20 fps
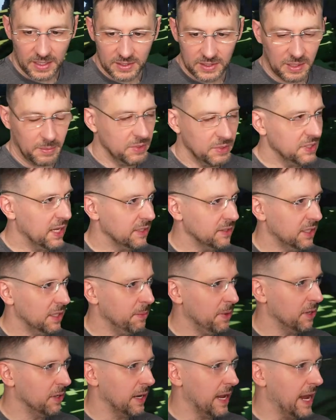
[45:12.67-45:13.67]
Someone's asking
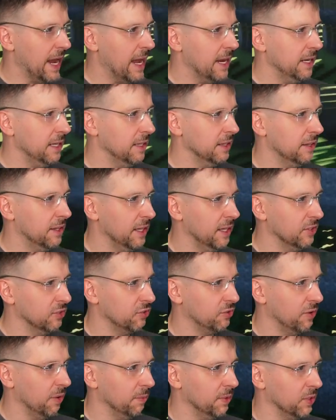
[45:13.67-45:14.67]
about adding
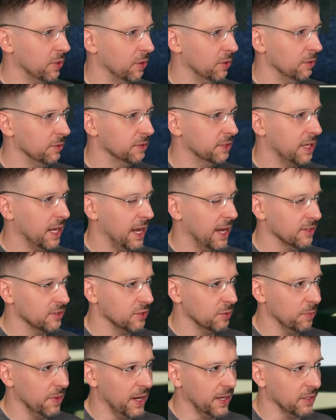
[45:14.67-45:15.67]
things from the old
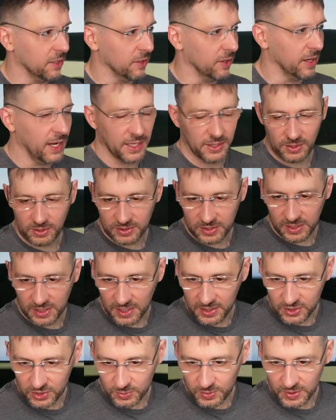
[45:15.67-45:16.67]
CastleMiner, and there's a
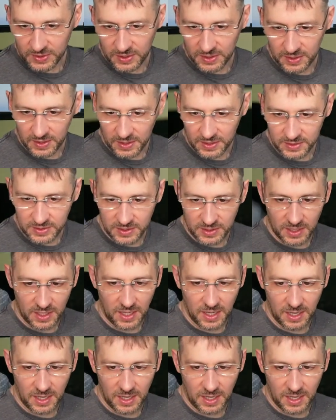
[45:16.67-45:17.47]
history to this.